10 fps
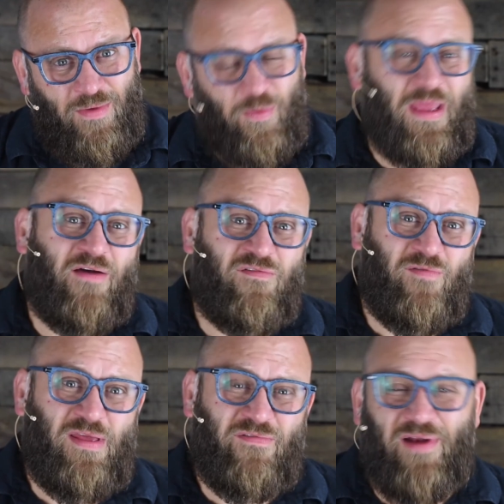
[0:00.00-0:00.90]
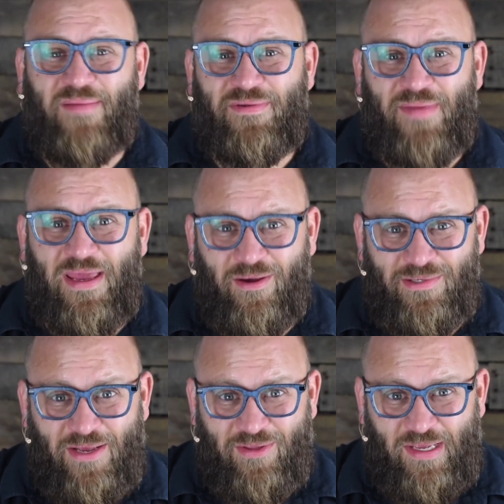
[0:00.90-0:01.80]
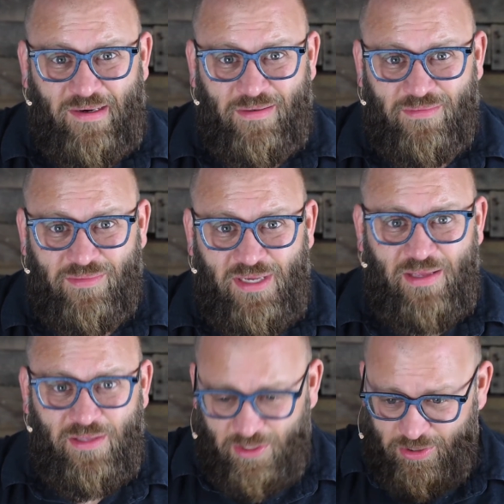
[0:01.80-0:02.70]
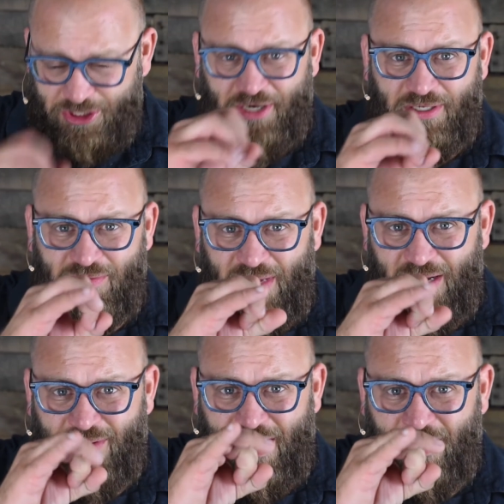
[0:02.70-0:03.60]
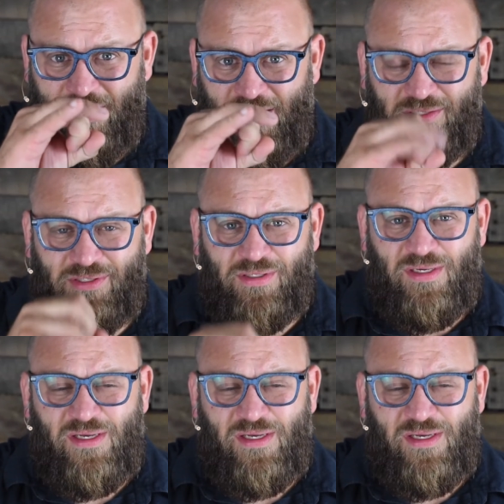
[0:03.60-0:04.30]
We have grape tomatoes out there. Okay, the little cherry tomato kind of things.